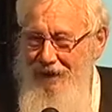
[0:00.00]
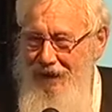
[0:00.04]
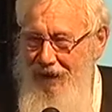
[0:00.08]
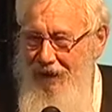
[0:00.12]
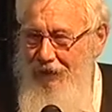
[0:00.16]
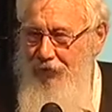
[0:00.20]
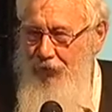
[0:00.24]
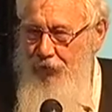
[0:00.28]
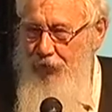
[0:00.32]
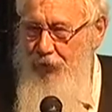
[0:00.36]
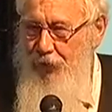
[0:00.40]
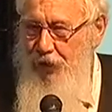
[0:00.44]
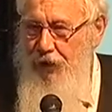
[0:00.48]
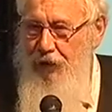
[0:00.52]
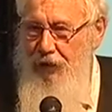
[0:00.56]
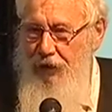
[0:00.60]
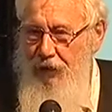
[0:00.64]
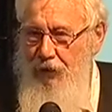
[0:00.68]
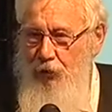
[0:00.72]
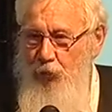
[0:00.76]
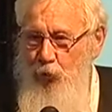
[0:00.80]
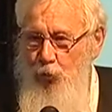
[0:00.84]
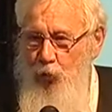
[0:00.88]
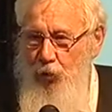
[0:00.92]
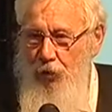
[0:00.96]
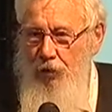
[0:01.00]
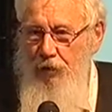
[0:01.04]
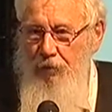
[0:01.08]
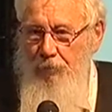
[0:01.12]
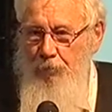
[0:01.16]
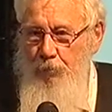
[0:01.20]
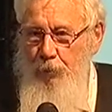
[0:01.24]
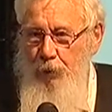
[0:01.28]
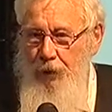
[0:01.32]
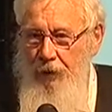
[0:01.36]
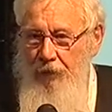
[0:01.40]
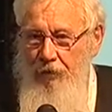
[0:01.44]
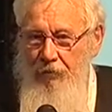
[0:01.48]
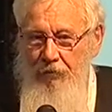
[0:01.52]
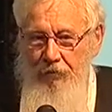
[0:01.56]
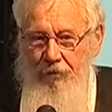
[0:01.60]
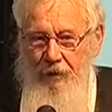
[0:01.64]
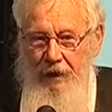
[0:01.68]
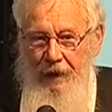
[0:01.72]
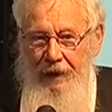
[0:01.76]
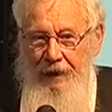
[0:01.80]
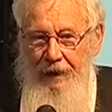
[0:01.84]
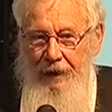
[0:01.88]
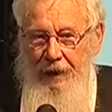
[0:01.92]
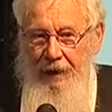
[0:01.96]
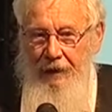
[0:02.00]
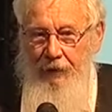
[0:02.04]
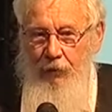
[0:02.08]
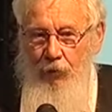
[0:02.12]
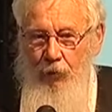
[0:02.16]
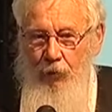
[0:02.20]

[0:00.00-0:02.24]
I really want peace, and I